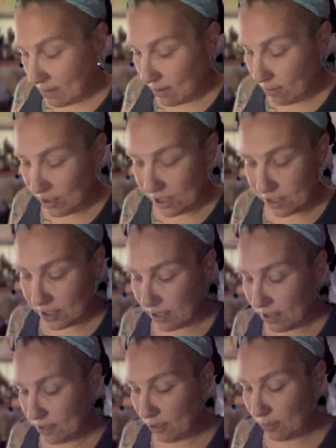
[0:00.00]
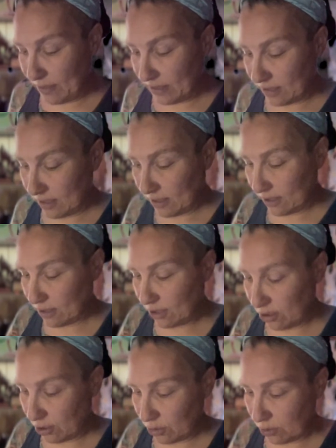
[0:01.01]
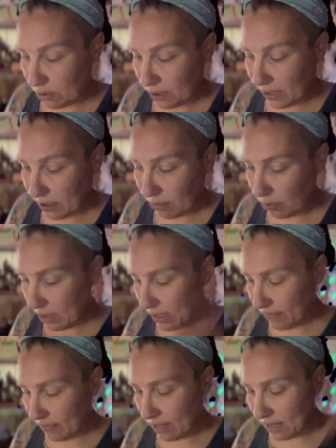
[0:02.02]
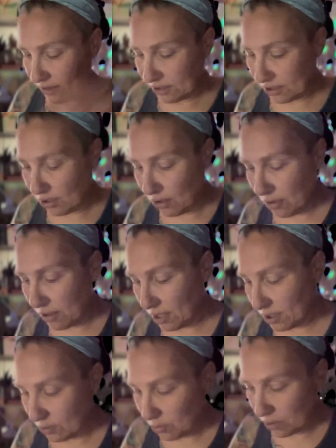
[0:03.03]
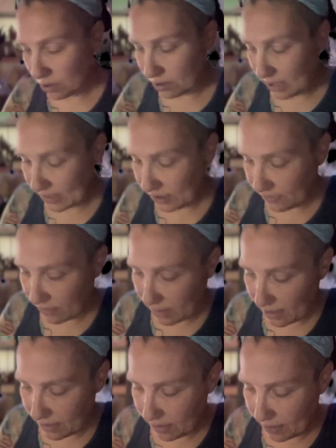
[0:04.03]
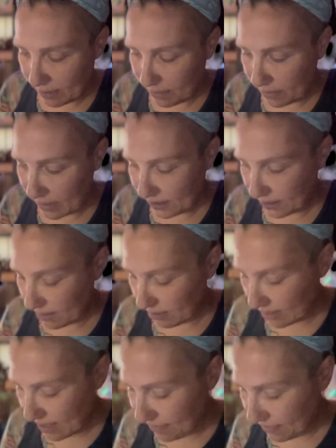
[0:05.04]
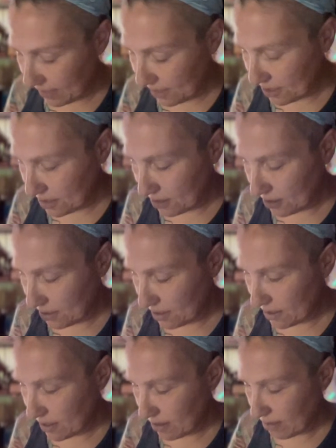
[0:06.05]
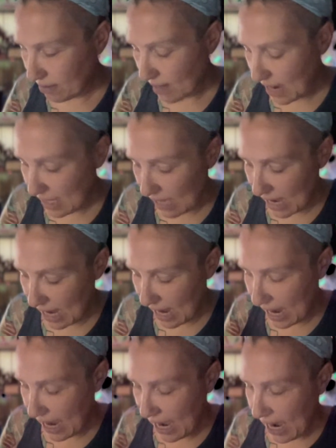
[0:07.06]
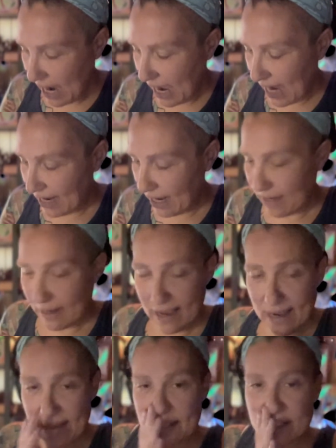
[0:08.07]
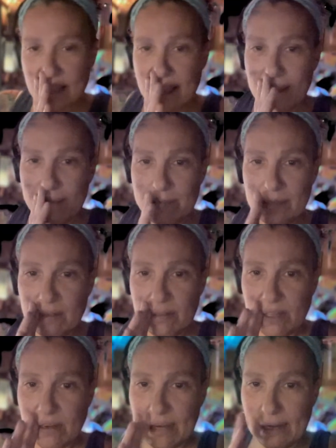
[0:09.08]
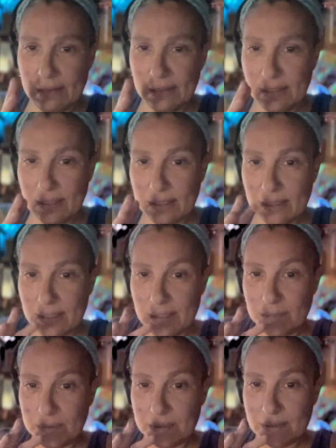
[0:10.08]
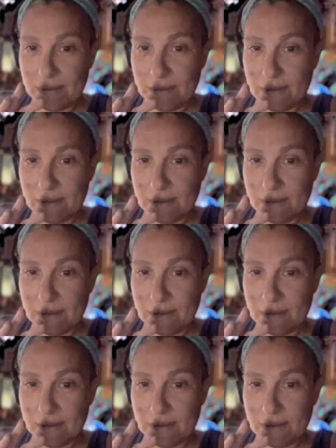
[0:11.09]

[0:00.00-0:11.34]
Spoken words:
we're just going to do business as usual here. Whatever else is going on in the world, that's for other people. That's their life lessons, you know? Hey, stop. Don't go out in the eclipse.